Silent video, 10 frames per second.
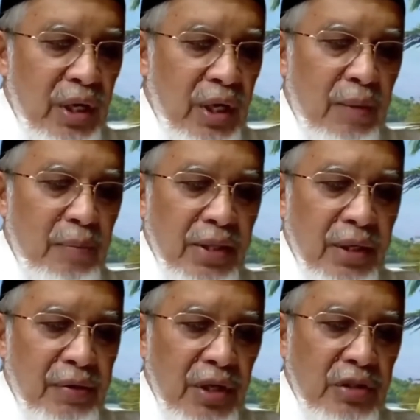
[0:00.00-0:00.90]
and by the
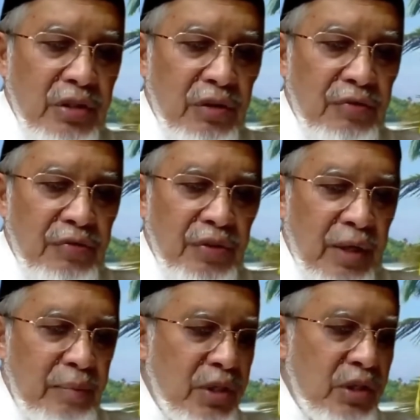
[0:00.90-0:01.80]
grace of
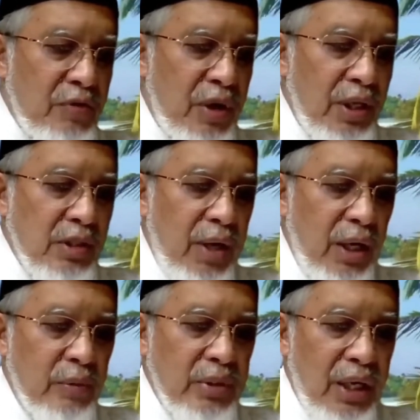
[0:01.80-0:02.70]
and mercy of Allah
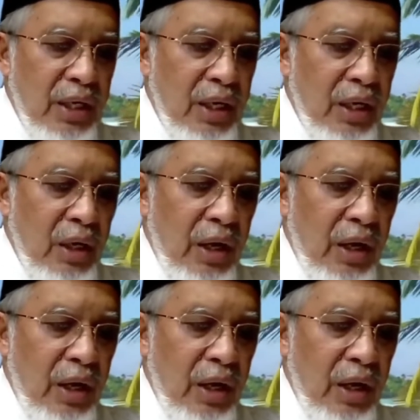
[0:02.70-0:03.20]
subhanahu wa ta'ala,